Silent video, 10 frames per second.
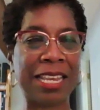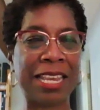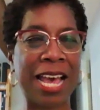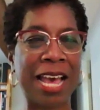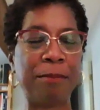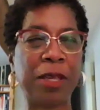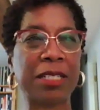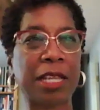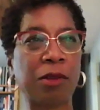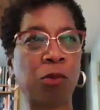not
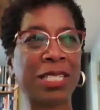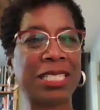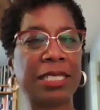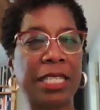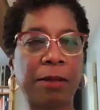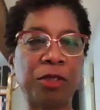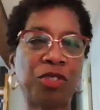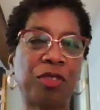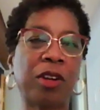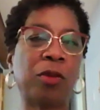because I want to see them
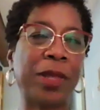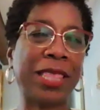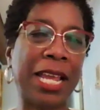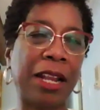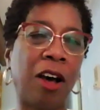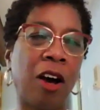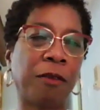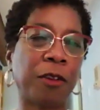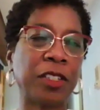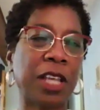struggle, but that
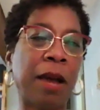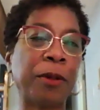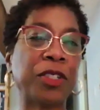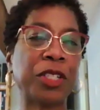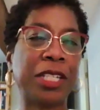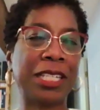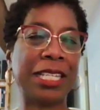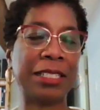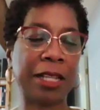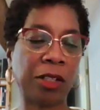offers
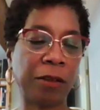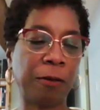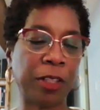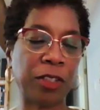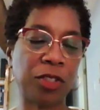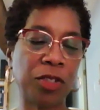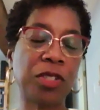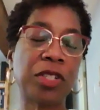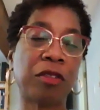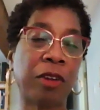opportunities not only for the
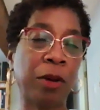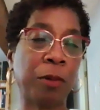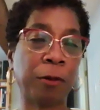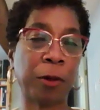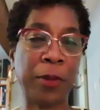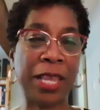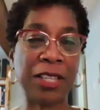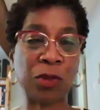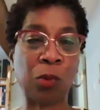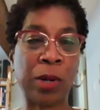student to grow, but for me
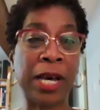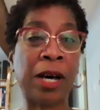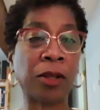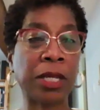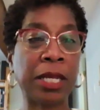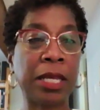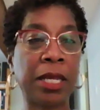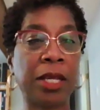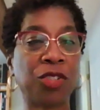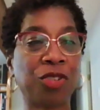as well,
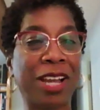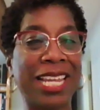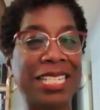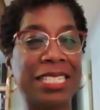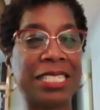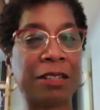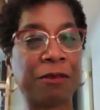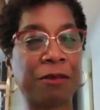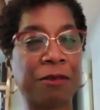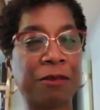trying
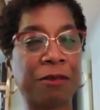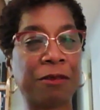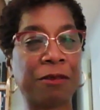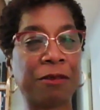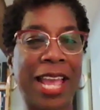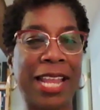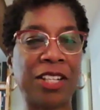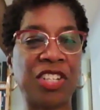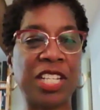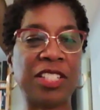different
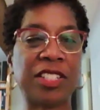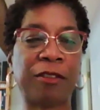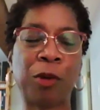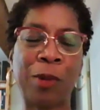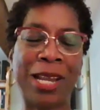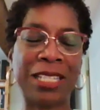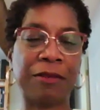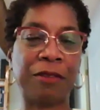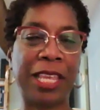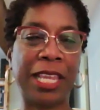strategies, different ways of
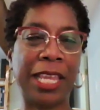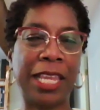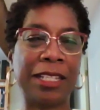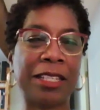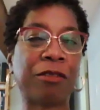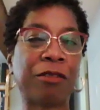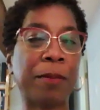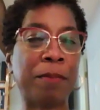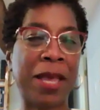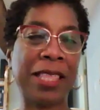thinking,
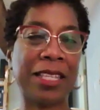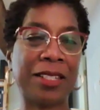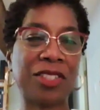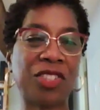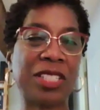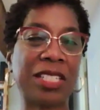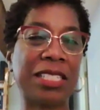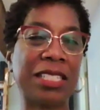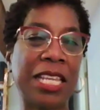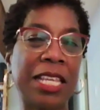different methods just to
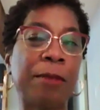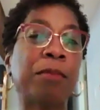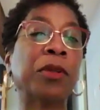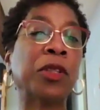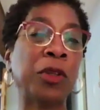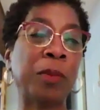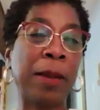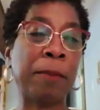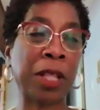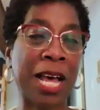see them bloom
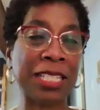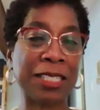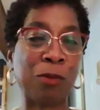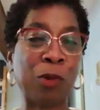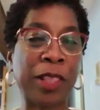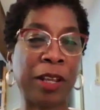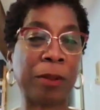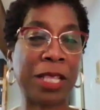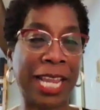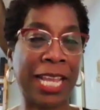and blossom where they're
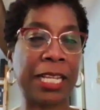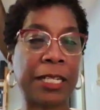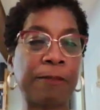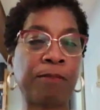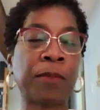planted.